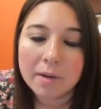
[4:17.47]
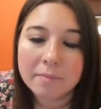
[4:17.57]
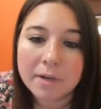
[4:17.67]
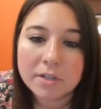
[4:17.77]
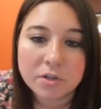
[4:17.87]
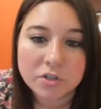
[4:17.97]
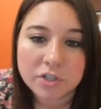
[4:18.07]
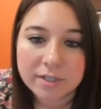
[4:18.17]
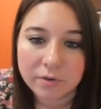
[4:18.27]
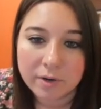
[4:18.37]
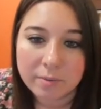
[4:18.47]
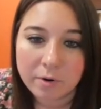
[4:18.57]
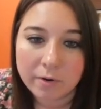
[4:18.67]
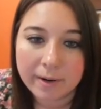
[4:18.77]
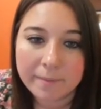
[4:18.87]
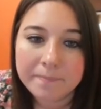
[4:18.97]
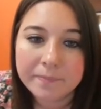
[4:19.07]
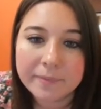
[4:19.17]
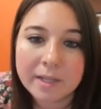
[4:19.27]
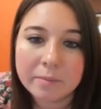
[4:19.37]
associate degree program.
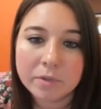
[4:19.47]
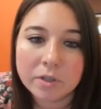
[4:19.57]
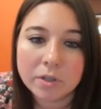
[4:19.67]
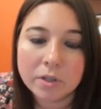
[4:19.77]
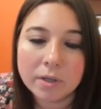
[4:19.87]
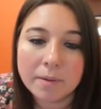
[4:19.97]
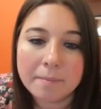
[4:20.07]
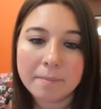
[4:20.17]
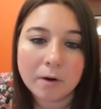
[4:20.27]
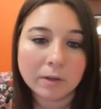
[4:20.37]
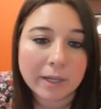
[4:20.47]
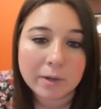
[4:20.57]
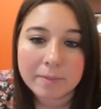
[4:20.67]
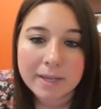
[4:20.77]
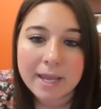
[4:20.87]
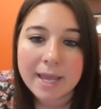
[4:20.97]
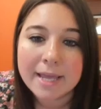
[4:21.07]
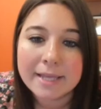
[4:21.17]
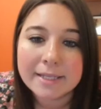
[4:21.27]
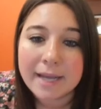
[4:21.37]
Letter B
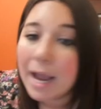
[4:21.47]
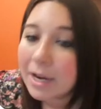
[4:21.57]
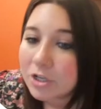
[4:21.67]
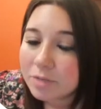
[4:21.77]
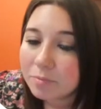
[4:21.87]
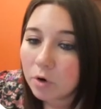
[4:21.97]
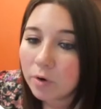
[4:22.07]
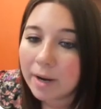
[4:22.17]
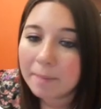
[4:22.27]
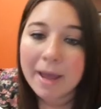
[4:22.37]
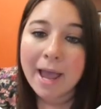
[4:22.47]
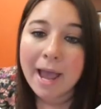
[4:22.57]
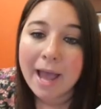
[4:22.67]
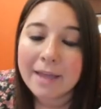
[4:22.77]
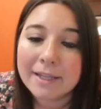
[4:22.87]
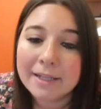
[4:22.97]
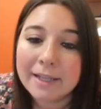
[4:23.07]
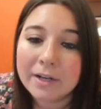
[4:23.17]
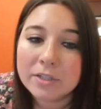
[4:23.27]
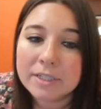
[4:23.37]
is a hygiene program, and then
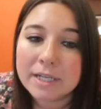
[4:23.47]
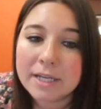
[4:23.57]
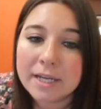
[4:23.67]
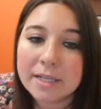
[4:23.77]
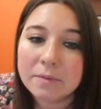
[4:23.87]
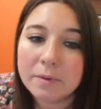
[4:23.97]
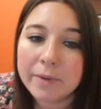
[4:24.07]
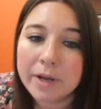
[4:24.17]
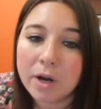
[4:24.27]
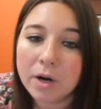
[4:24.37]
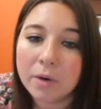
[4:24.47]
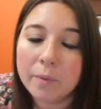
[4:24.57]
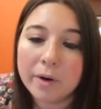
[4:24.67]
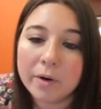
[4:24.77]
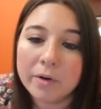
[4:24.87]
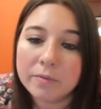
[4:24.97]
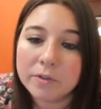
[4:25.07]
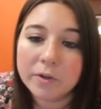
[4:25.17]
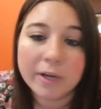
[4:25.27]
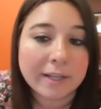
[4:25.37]
letter C is what we are, where
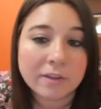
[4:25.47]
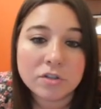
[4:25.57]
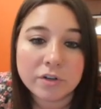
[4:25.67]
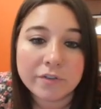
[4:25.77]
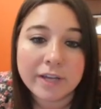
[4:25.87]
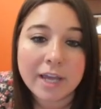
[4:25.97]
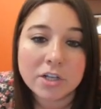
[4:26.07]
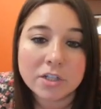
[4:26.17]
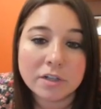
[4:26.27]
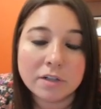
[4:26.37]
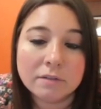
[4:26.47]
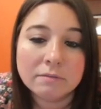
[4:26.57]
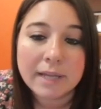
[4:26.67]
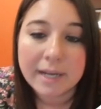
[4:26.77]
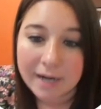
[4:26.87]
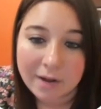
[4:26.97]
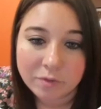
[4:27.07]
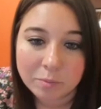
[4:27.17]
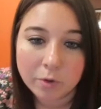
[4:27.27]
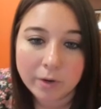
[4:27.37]
you're getting the certification in an
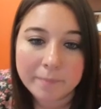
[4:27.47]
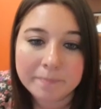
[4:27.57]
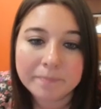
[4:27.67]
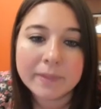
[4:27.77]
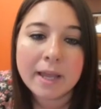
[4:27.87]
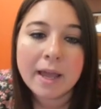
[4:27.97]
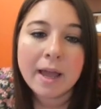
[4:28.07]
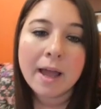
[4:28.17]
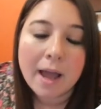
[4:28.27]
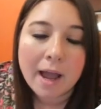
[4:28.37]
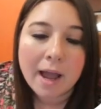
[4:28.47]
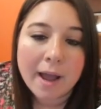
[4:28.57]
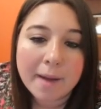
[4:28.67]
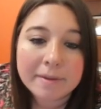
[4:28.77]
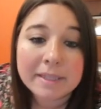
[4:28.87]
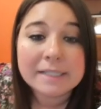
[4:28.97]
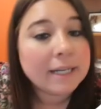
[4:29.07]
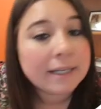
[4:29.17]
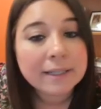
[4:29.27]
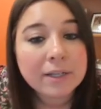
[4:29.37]
EFTA program. And then
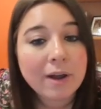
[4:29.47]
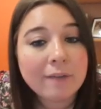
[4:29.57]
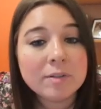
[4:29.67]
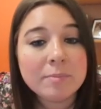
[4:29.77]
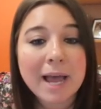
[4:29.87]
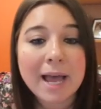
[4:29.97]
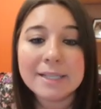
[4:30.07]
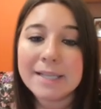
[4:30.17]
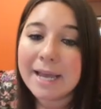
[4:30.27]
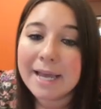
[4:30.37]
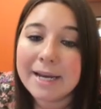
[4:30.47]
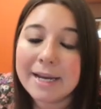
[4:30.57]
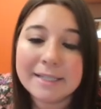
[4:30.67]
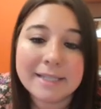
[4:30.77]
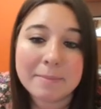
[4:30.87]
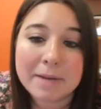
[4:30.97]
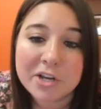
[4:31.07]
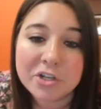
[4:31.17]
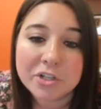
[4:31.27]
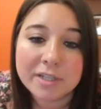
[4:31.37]
secondly, you have to pass an
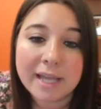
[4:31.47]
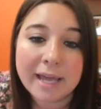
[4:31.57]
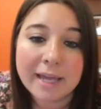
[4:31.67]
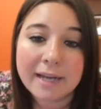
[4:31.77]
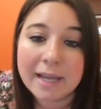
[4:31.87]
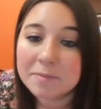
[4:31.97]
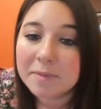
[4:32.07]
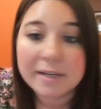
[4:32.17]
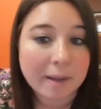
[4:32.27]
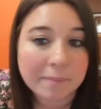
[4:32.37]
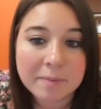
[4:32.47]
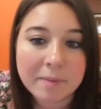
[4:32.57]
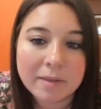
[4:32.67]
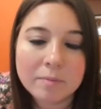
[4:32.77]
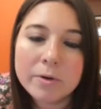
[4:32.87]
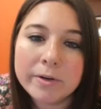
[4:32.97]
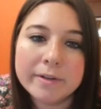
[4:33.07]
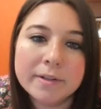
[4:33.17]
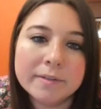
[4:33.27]
examination that has been adopted by the board.